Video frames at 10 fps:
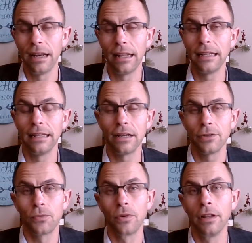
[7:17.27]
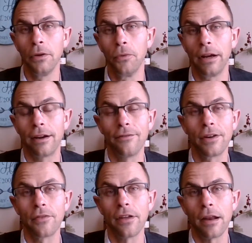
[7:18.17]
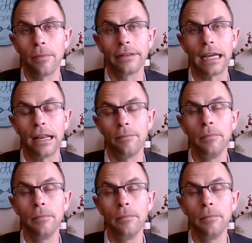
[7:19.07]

That is really weird. I've never thought about that.